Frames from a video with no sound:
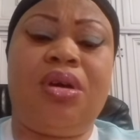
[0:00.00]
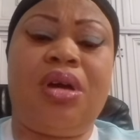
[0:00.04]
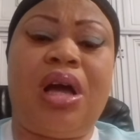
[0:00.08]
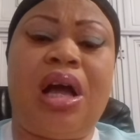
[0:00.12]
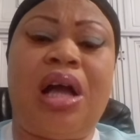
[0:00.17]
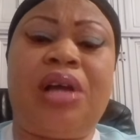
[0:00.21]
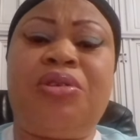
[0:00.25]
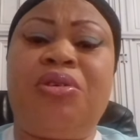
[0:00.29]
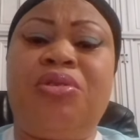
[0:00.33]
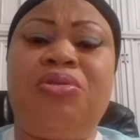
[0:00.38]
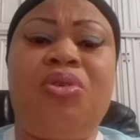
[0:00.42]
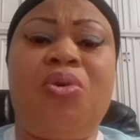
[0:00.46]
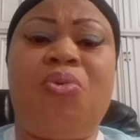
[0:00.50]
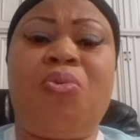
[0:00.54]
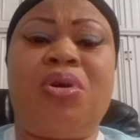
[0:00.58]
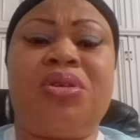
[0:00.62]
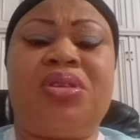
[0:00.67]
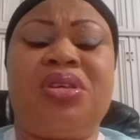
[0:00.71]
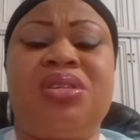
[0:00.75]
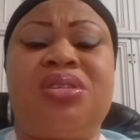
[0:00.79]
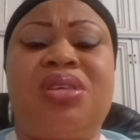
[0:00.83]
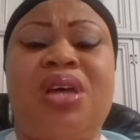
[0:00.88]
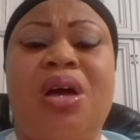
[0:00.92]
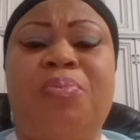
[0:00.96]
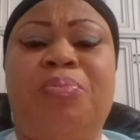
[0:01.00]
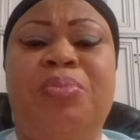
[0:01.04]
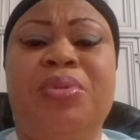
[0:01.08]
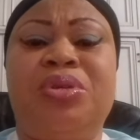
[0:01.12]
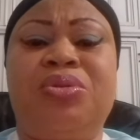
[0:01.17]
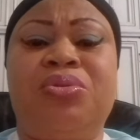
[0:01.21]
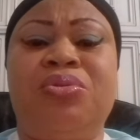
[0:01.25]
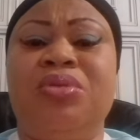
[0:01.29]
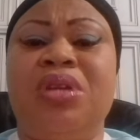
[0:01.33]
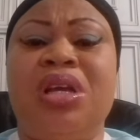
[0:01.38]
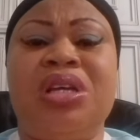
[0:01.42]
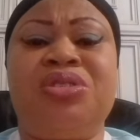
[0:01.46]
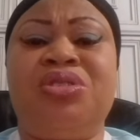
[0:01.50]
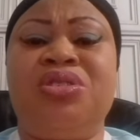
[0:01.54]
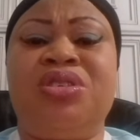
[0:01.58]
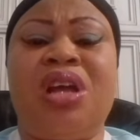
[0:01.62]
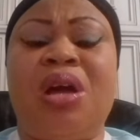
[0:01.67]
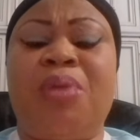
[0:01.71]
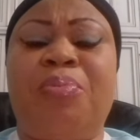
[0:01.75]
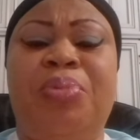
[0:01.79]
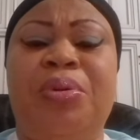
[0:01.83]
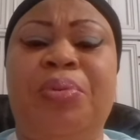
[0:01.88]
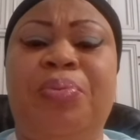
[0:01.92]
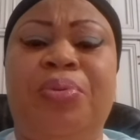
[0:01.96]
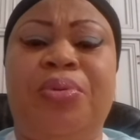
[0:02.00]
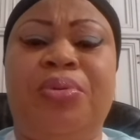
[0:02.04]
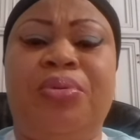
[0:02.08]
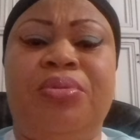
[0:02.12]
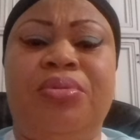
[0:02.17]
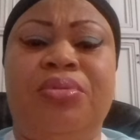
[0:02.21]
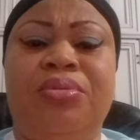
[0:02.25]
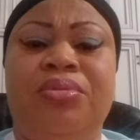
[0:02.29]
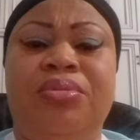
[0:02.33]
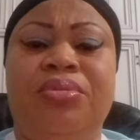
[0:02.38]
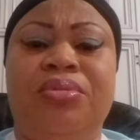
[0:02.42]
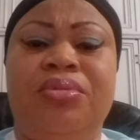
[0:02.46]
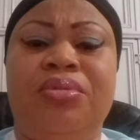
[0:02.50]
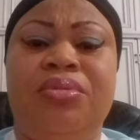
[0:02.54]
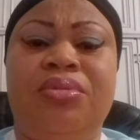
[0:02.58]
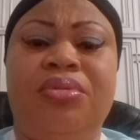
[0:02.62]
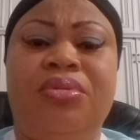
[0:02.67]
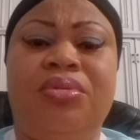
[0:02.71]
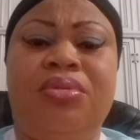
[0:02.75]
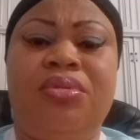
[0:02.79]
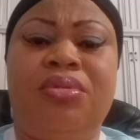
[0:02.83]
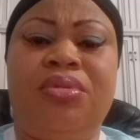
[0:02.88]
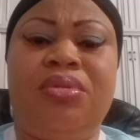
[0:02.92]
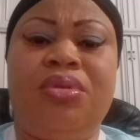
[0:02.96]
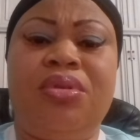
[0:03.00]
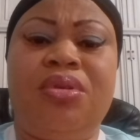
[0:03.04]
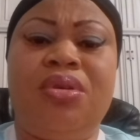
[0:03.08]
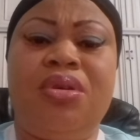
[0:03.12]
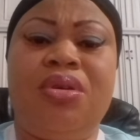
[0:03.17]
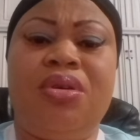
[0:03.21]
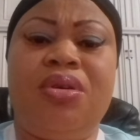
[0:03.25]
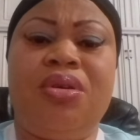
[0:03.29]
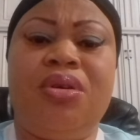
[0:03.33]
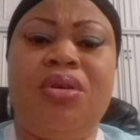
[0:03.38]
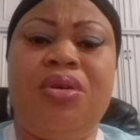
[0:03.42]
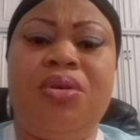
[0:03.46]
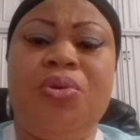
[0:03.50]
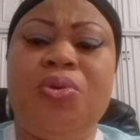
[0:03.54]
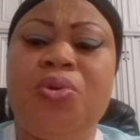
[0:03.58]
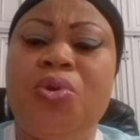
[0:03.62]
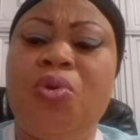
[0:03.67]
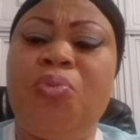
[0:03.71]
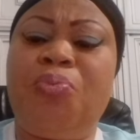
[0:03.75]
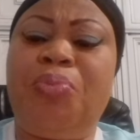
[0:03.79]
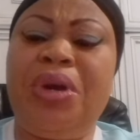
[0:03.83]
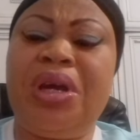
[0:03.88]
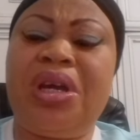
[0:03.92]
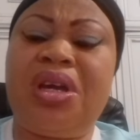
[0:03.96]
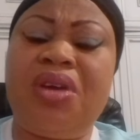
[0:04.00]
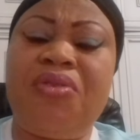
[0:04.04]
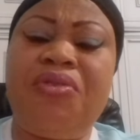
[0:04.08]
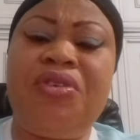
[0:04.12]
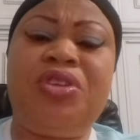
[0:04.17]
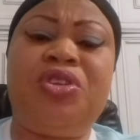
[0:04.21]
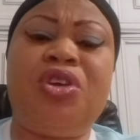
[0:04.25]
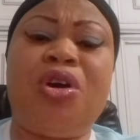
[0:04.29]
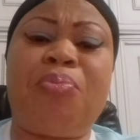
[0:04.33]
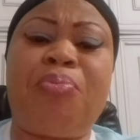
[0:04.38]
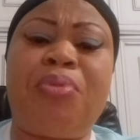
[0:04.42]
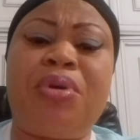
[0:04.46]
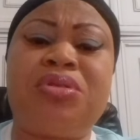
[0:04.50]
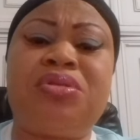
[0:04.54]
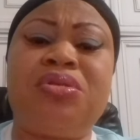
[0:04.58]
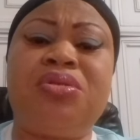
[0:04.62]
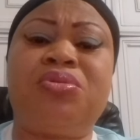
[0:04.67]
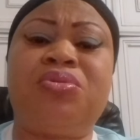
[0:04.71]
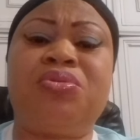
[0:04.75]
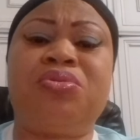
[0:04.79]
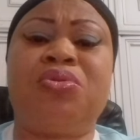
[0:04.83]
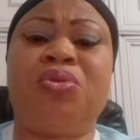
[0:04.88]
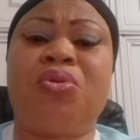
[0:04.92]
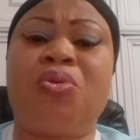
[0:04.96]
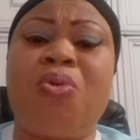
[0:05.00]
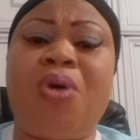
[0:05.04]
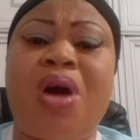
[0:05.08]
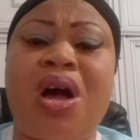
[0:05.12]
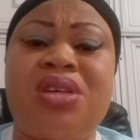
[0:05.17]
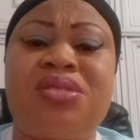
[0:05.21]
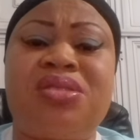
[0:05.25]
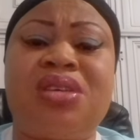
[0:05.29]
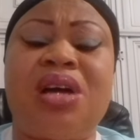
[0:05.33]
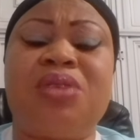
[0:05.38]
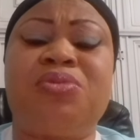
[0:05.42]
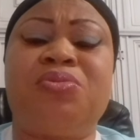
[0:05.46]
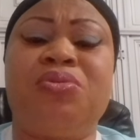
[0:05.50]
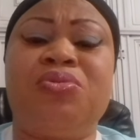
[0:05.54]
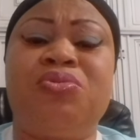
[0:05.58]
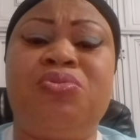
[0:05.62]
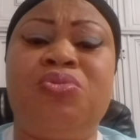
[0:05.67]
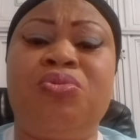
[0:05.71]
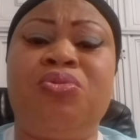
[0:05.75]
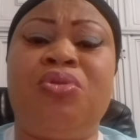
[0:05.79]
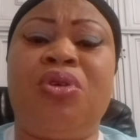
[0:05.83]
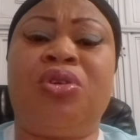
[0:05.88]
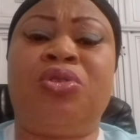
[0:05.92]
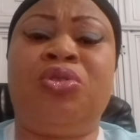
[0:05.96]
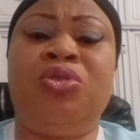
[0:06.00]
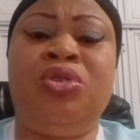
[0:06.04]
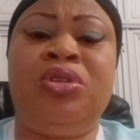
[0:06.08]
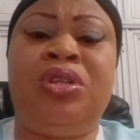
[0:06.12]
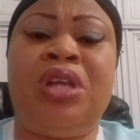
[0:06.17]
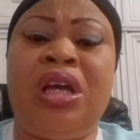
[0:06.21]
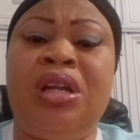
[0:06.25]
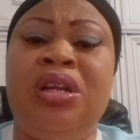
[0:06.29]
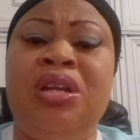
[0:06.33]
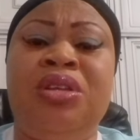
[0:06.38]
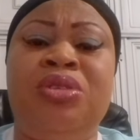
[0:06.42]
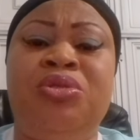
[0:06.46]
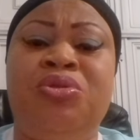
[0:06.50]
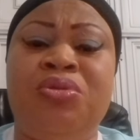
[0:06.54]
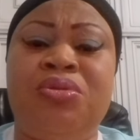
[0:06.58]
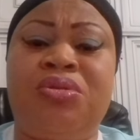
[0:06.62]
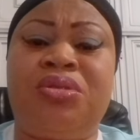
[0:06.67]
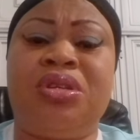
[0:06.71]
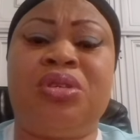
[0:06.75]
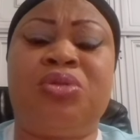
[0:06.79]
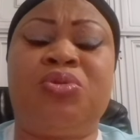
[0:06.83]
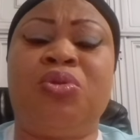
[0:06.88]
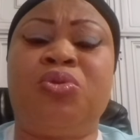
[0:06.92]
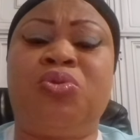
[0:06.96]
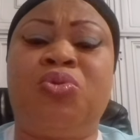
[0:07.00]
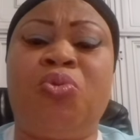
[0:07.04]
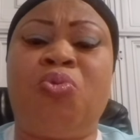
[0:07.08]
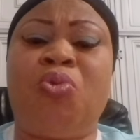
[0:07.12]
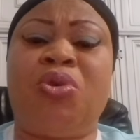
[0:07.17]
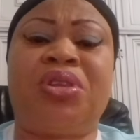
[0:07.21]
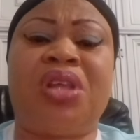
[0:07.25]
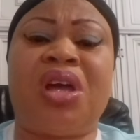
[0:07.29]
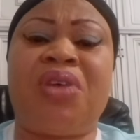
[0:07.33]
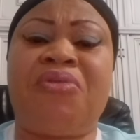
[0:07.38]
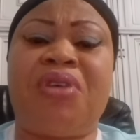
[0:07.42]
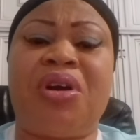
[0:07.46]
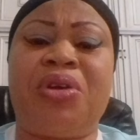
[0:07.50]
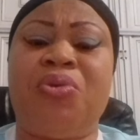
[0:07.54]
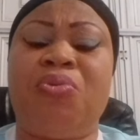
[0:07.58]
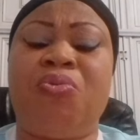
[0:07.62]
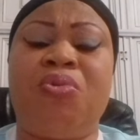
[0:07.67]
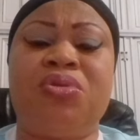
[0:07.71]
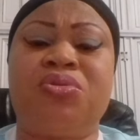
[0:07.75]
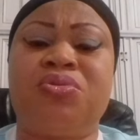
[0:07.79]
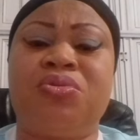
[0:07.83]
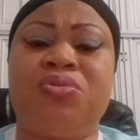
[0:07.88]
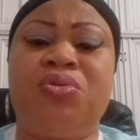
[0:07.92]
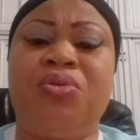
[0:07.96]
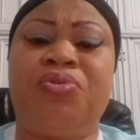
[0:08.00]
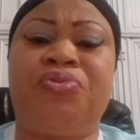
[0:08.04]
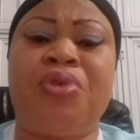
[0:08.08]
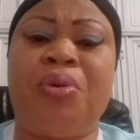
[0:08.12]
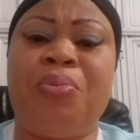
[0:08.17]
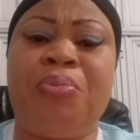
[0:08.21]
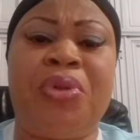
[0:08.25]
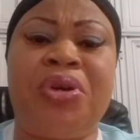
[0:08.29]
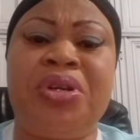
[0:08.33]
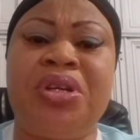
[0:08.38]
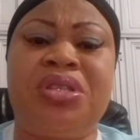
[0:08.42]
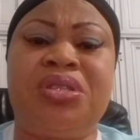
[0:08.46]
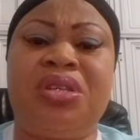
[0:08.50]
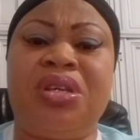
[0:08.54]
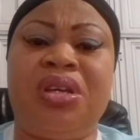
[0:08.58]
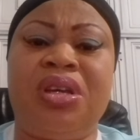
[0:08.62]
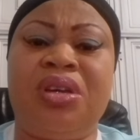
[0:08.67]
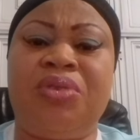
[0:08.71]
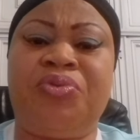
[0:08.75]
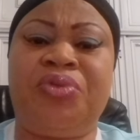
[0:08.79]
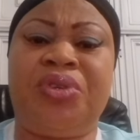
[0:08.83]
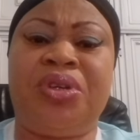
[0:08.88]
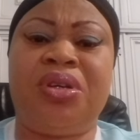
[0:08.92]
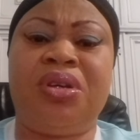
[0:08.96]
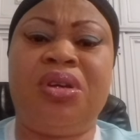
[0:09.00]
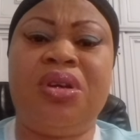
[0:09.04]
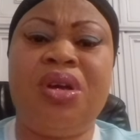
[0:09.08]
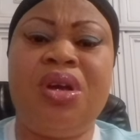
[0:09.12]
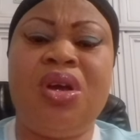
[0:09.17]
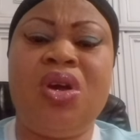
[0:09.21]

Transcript: I don't know what is happening to Nigeria people. You'll be given the opportunity to go outside to do your daily duty, to do whatever you want to do from morning to evening.